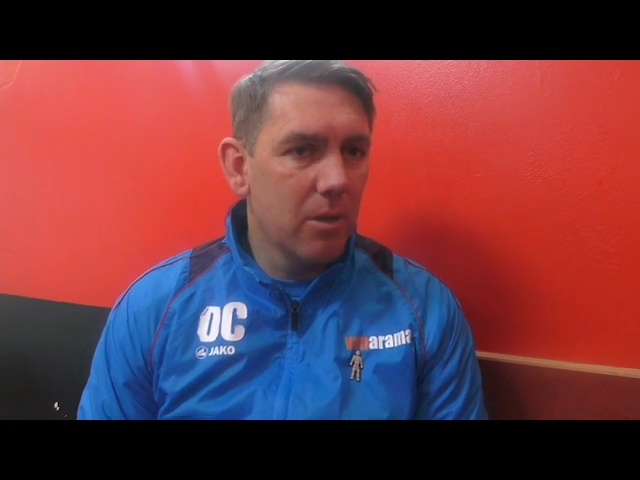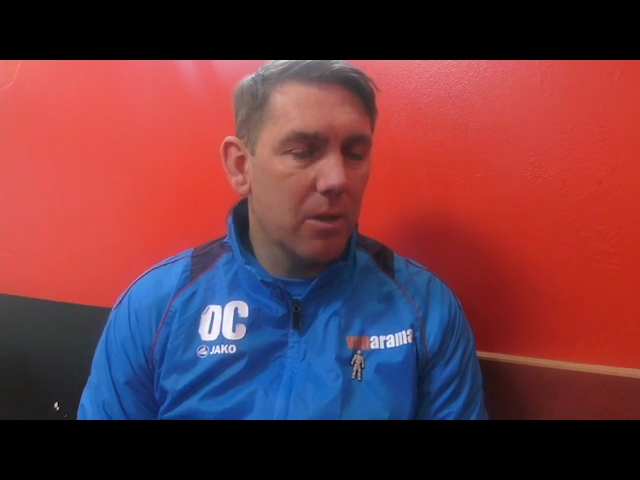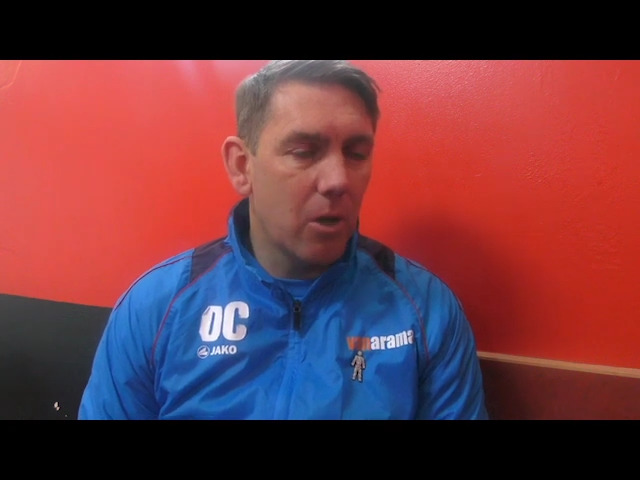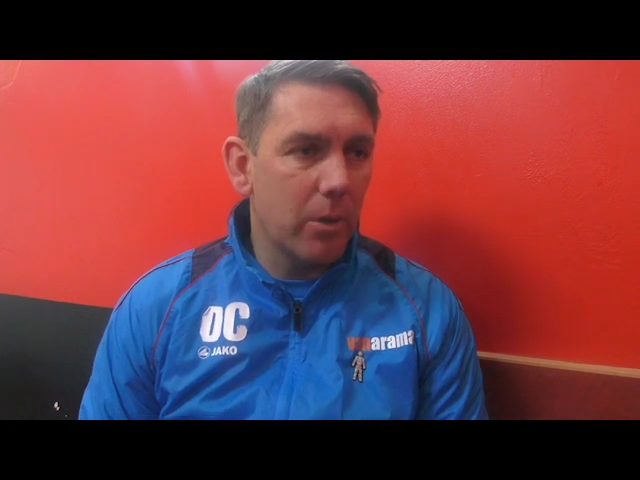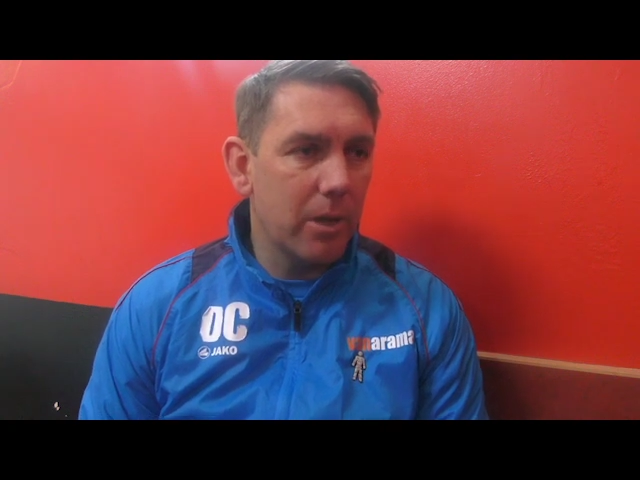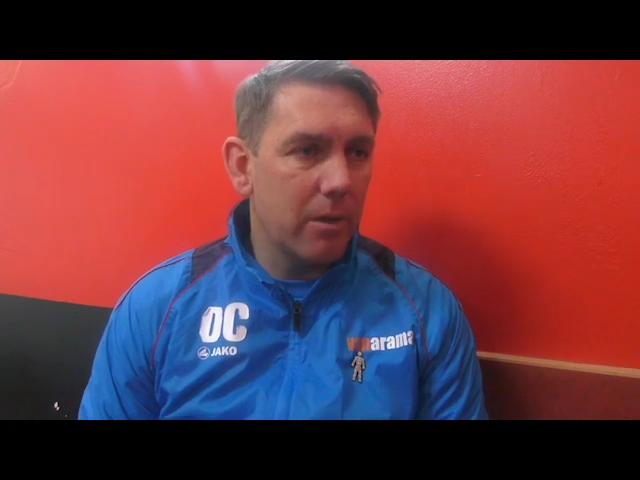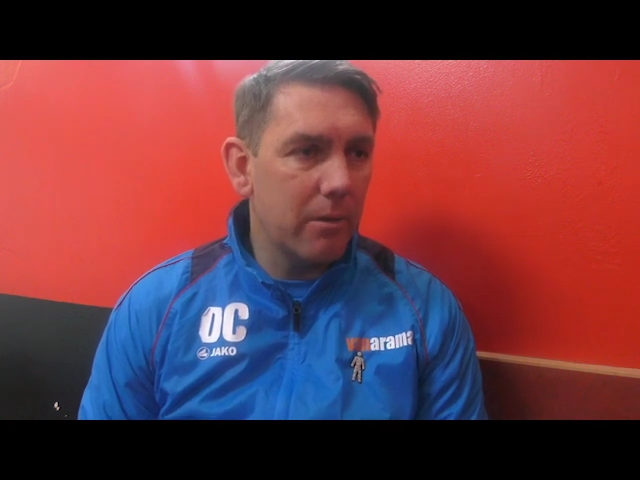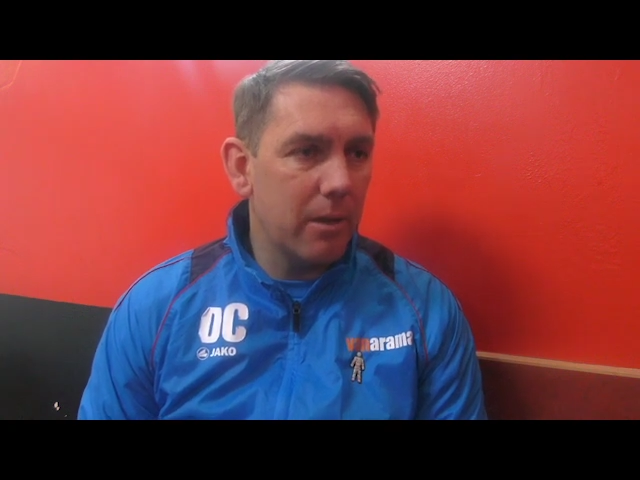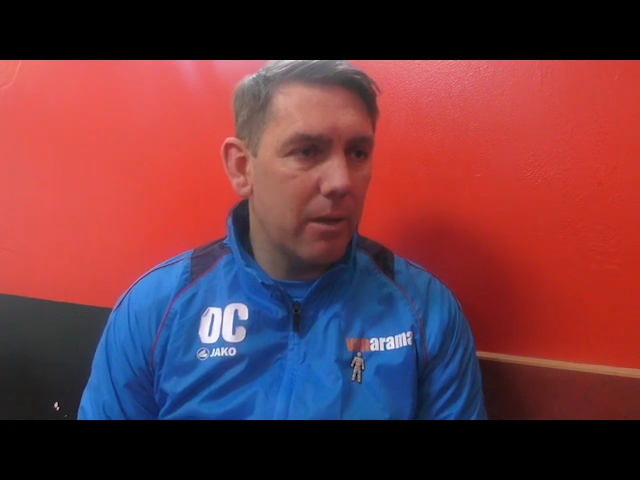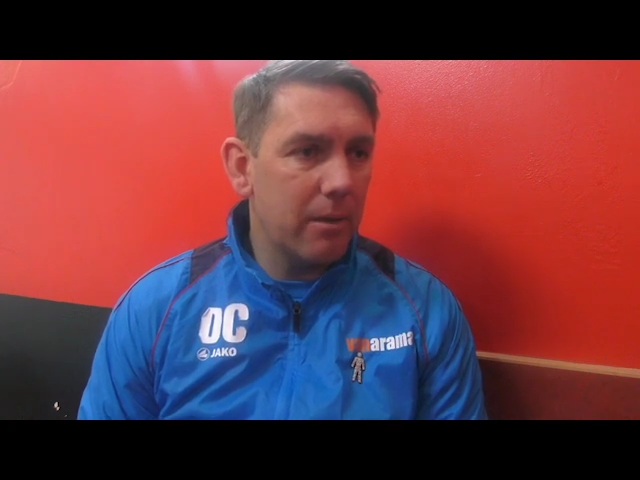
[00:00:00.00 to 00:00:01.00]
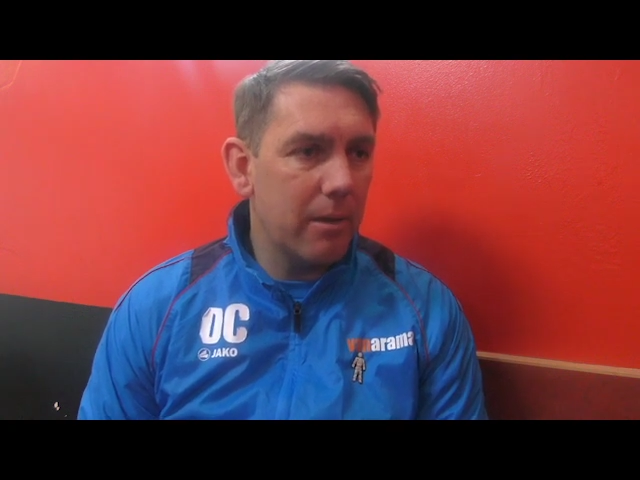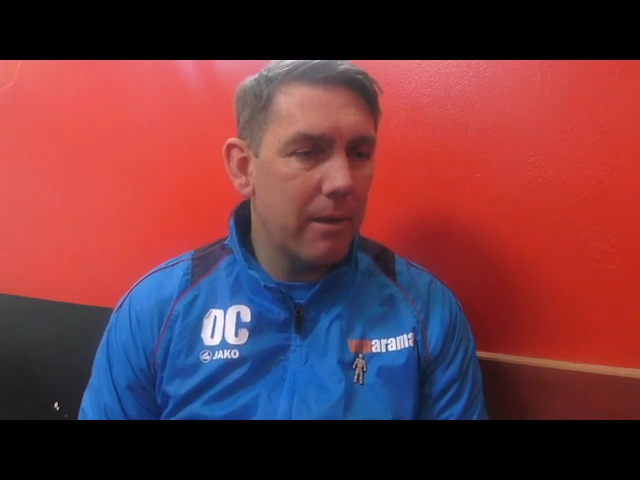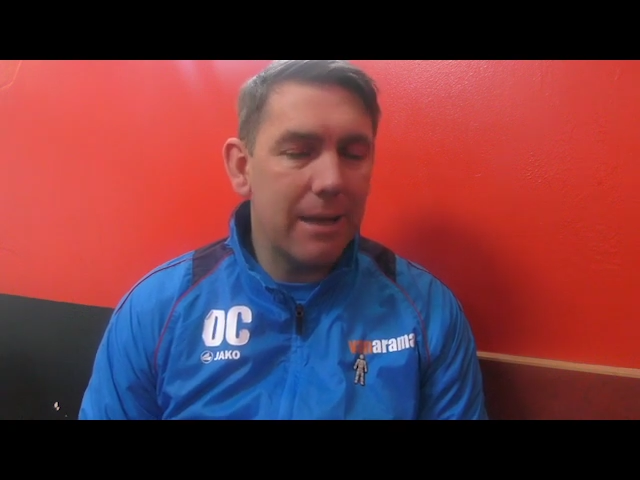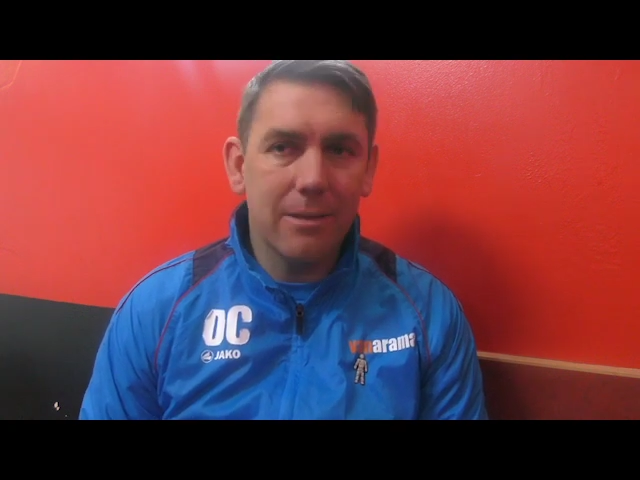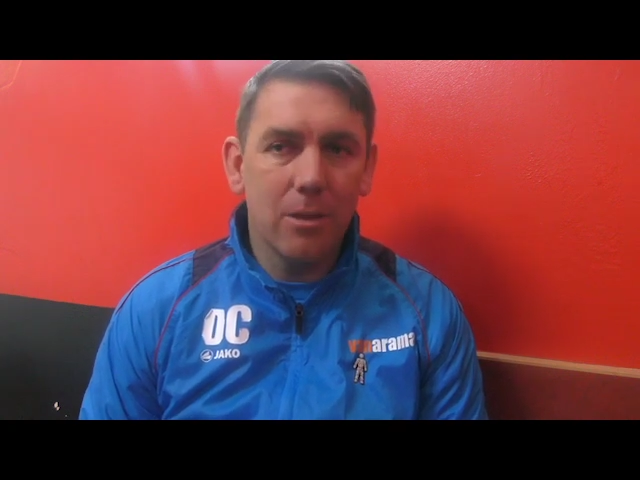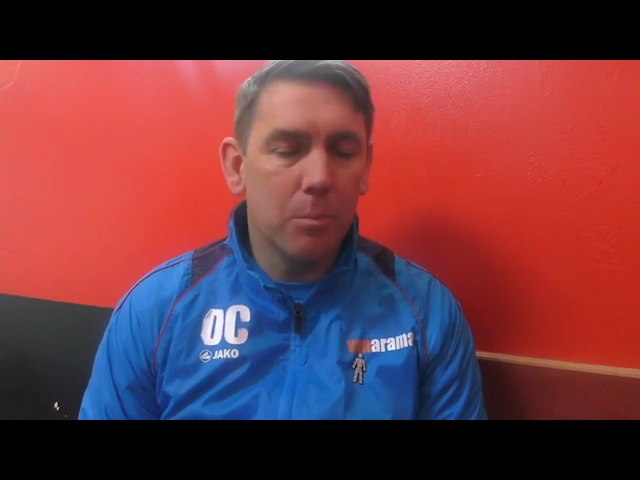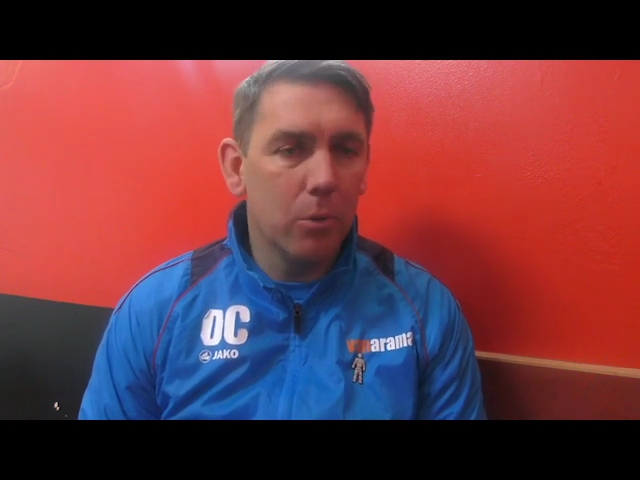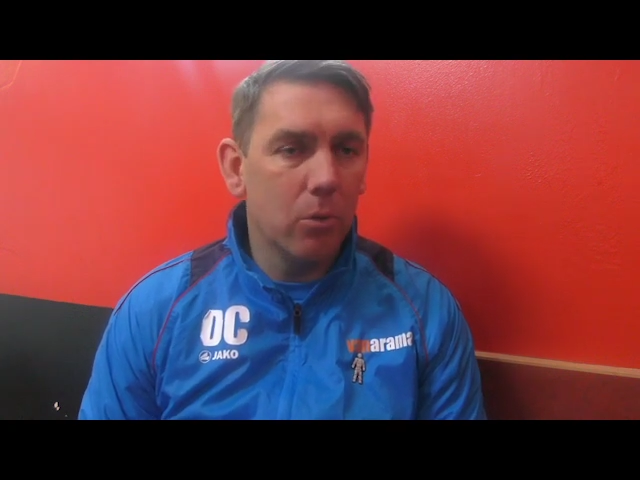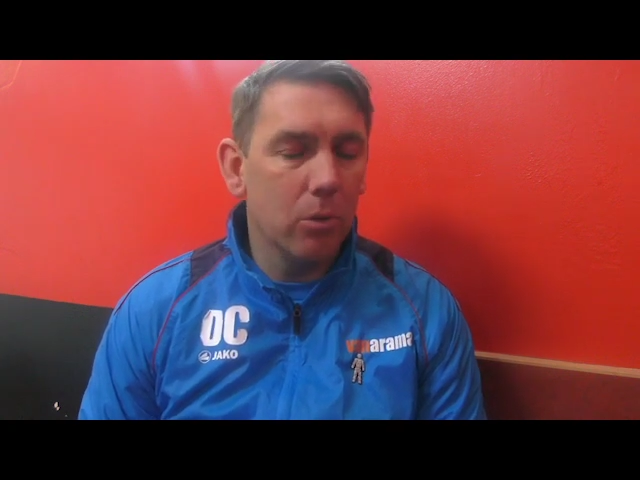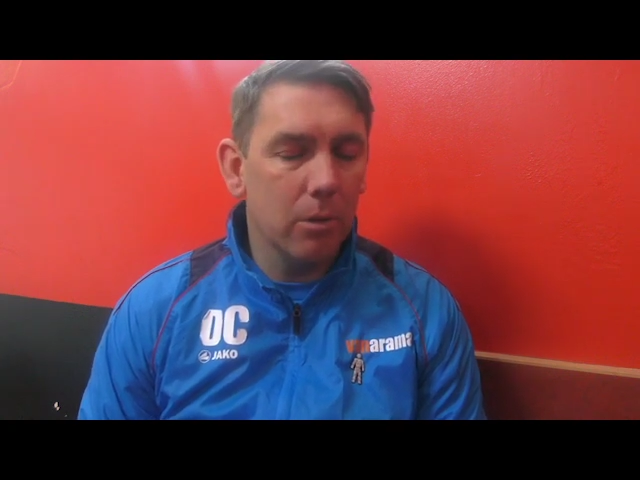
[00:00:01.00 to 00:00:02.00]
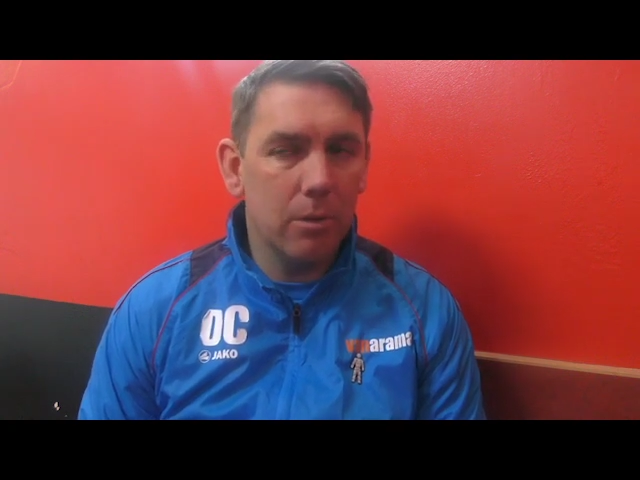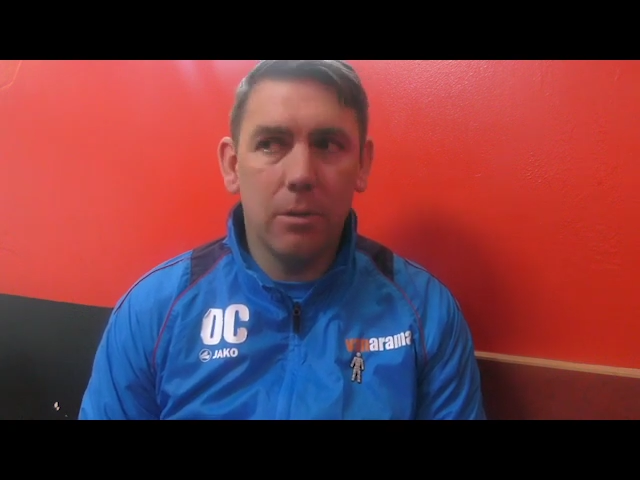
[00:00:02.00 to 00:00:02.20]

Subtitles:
going and heading the ball